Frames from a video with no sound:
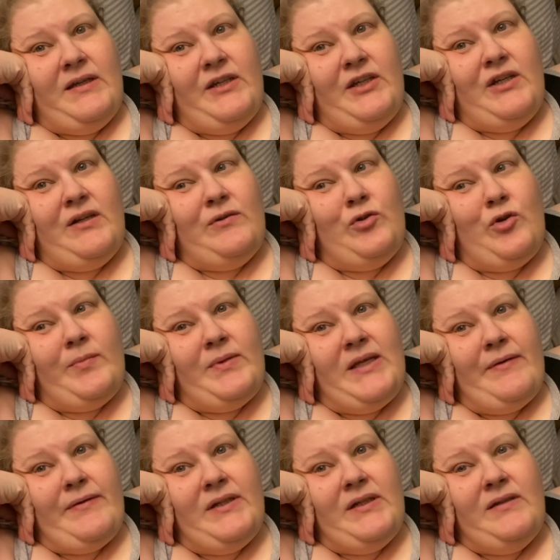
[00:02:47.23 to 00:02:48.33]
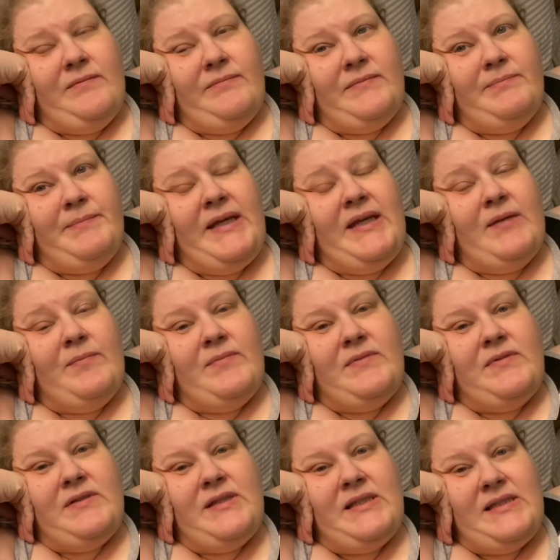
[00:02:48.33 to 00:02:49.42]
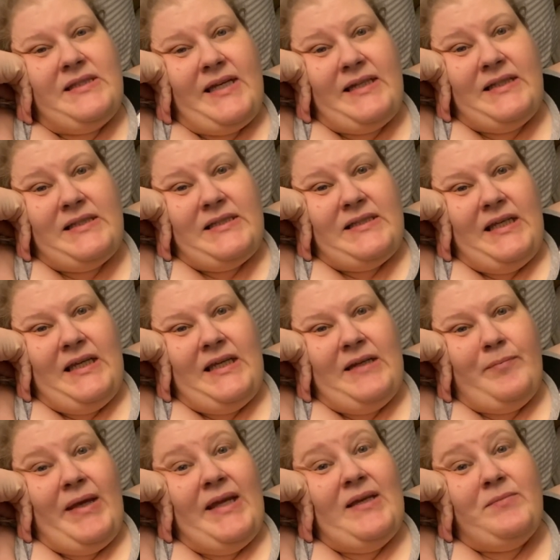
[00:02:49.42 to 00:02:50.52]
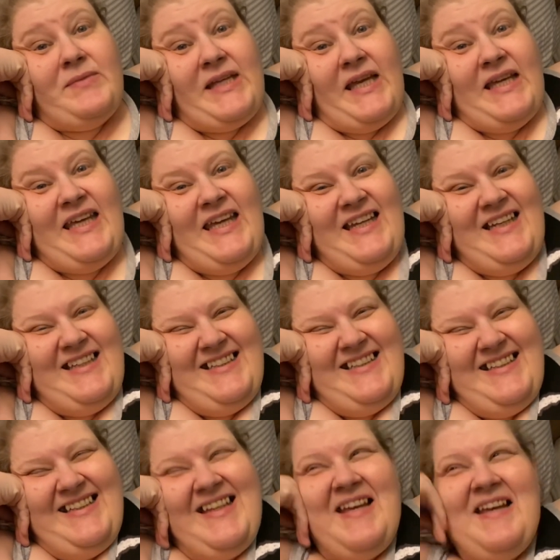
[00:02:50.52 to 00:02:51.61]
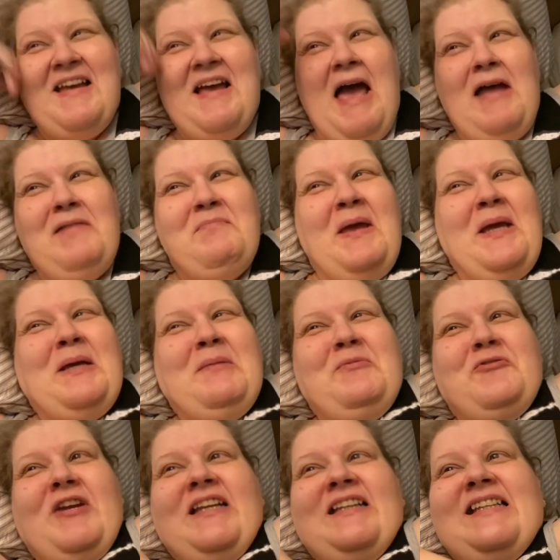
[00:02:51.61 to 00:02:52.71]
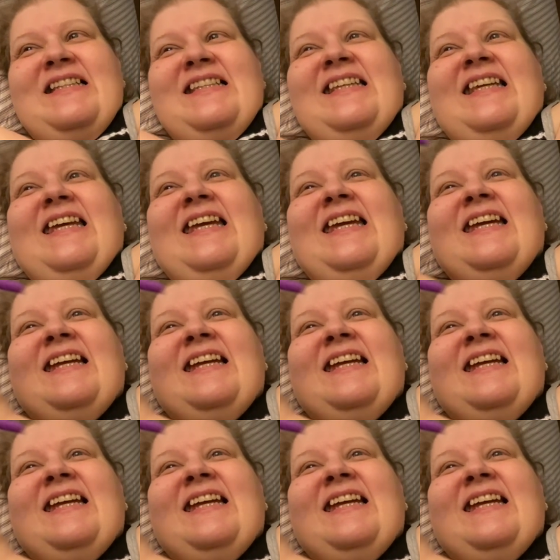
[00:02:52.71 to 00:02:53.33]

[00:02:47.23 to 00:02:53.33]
You know, normally I wouldn't make him sign his tea and make him take I'd make him drink the tea